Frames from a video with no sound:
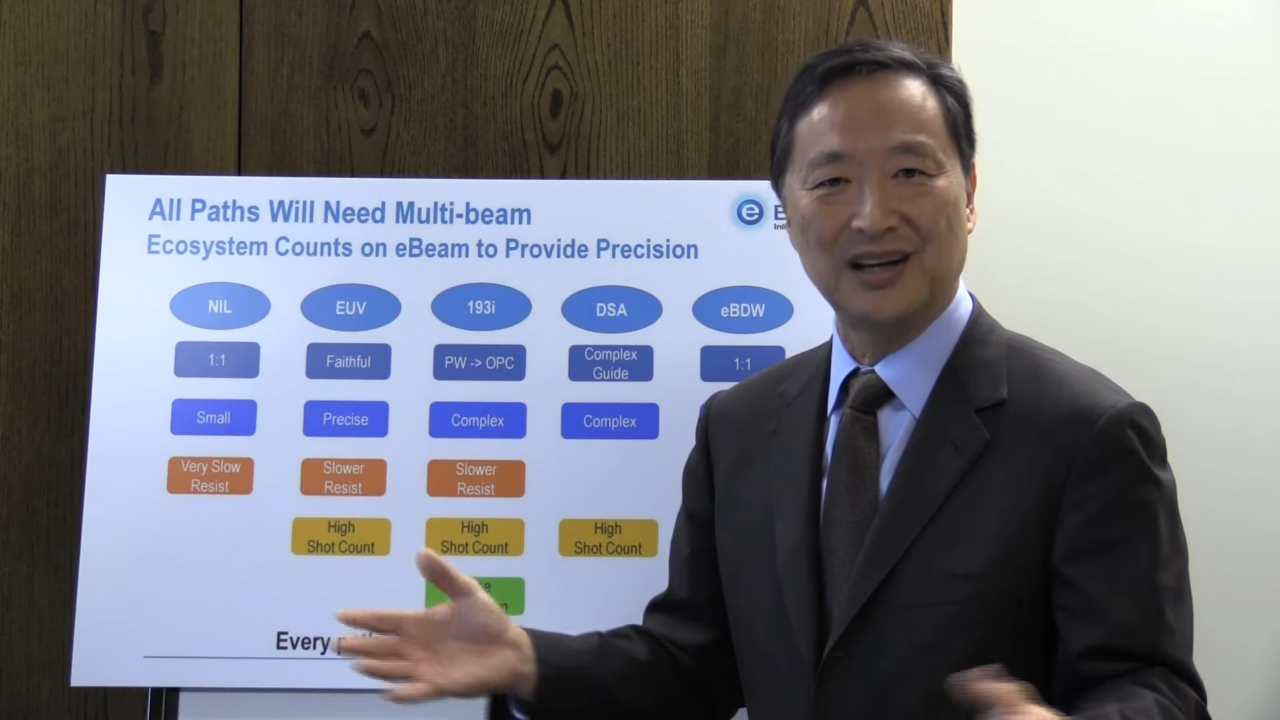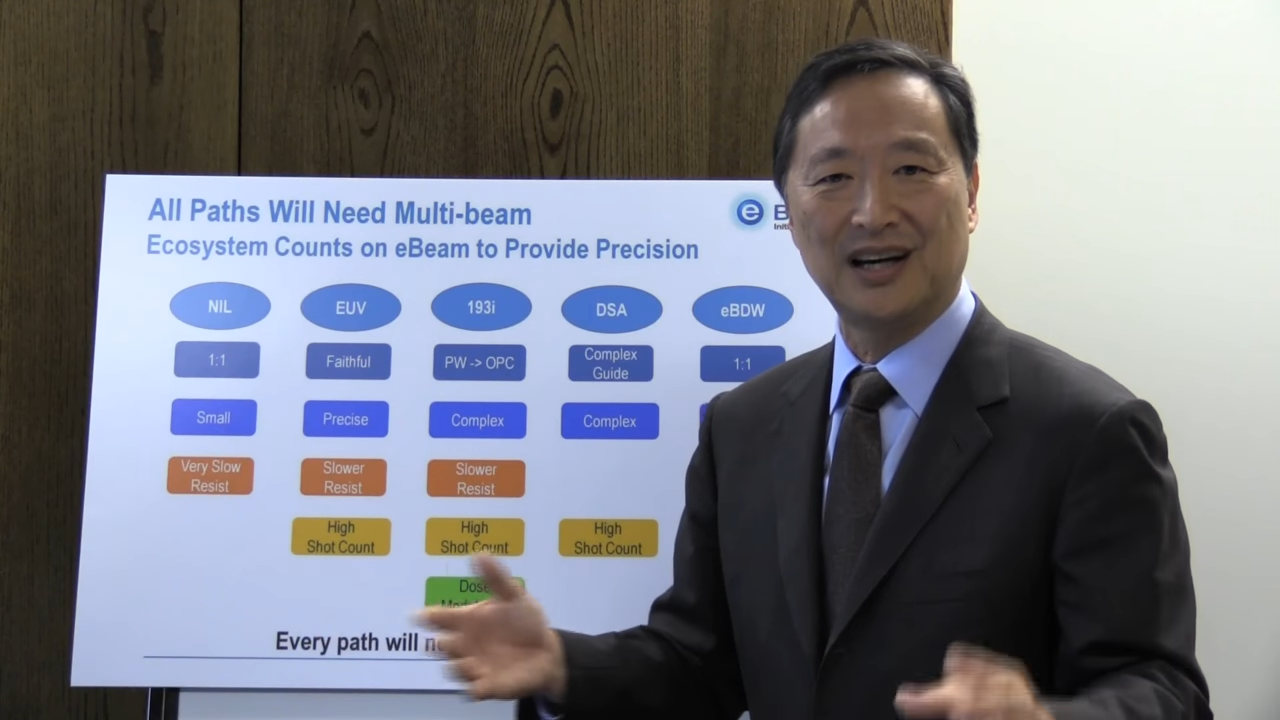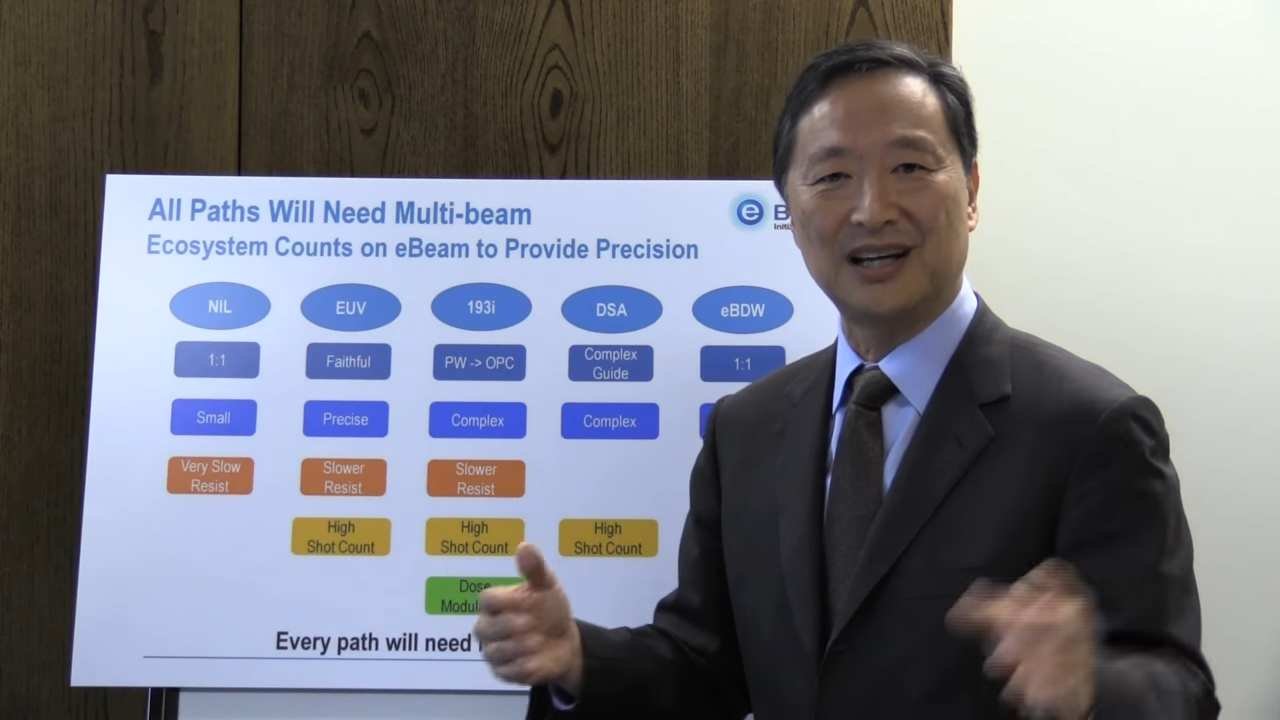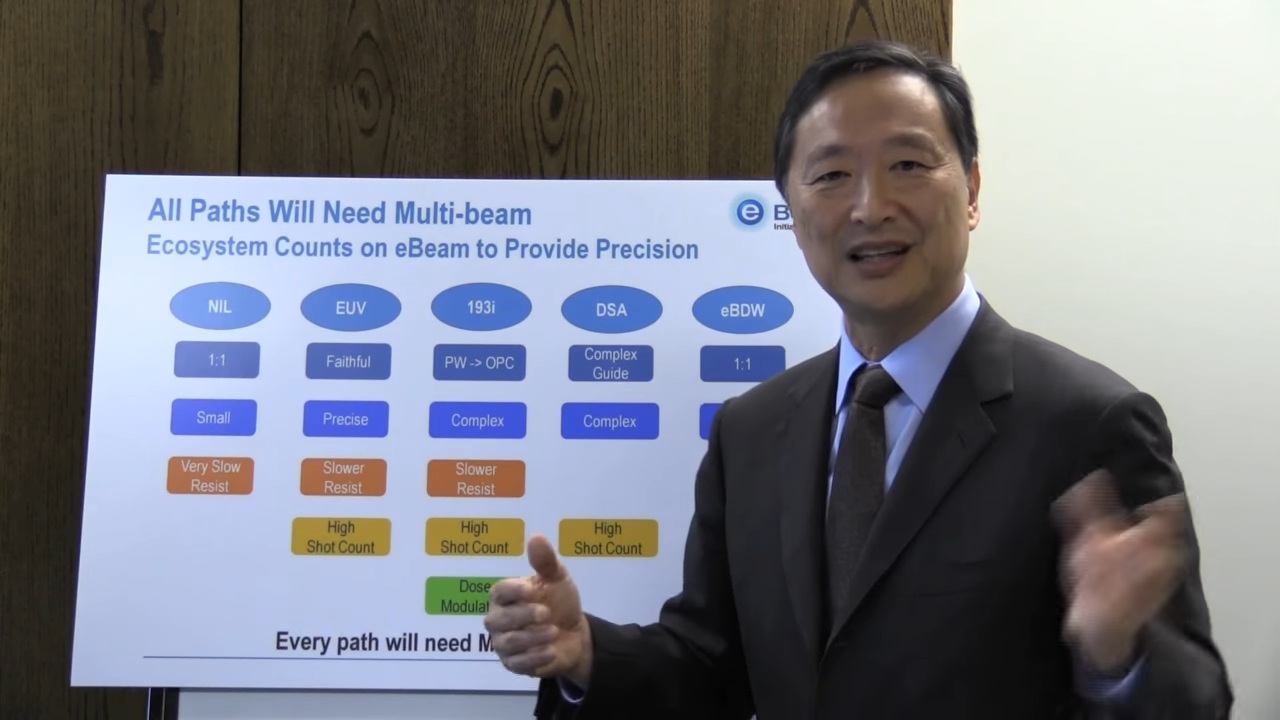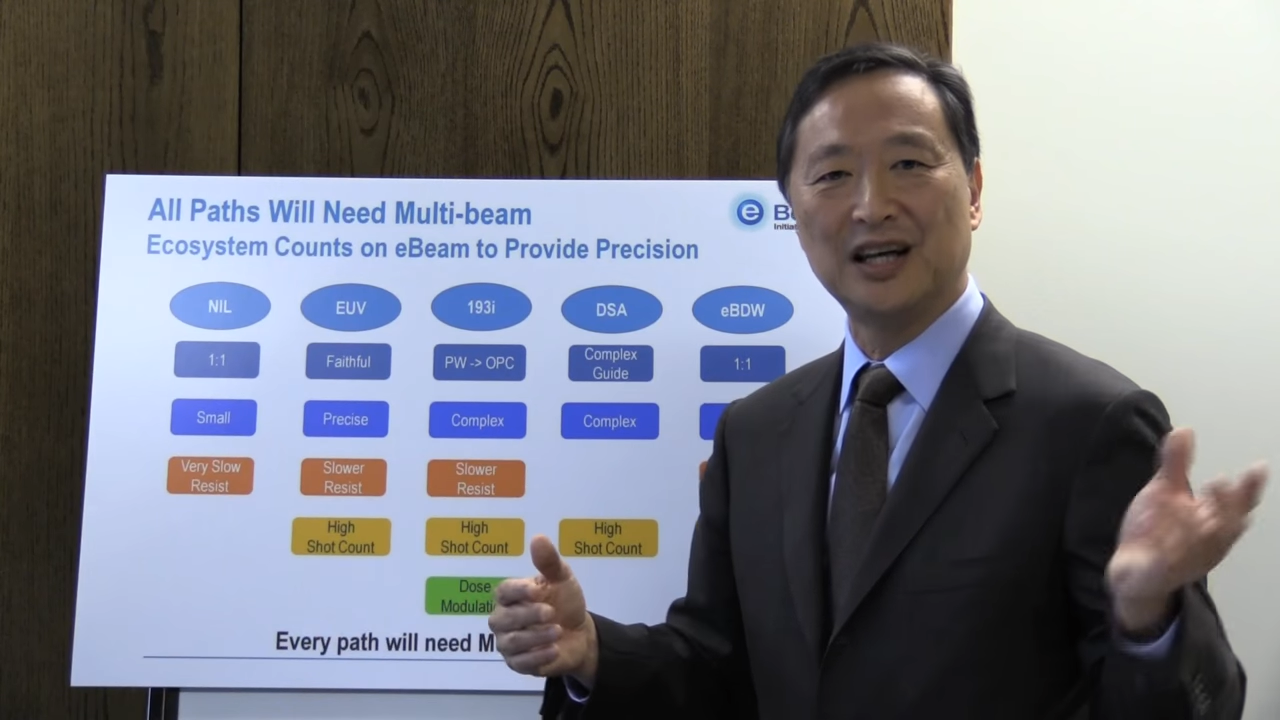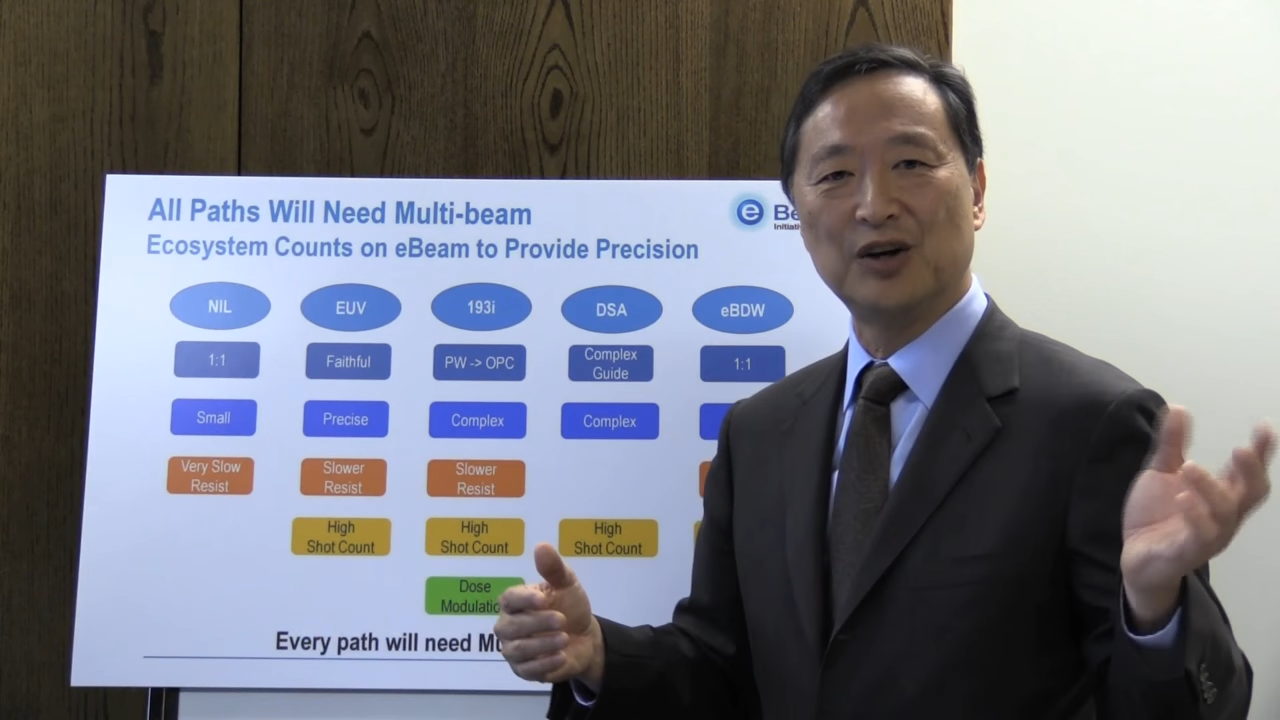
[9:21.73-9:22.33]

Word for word: um,